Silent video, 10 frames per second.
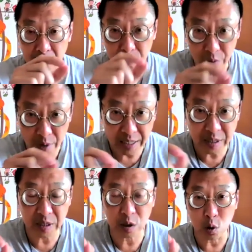price
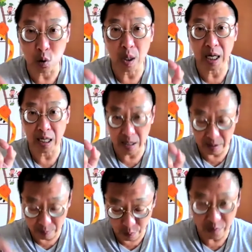to
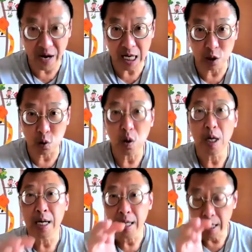book value
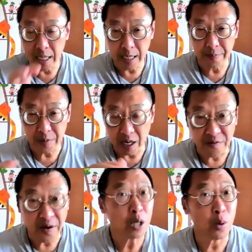
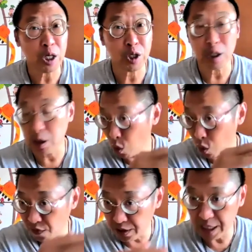valuation over
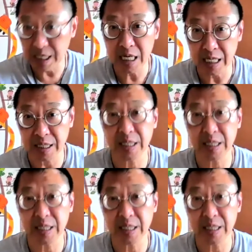the years.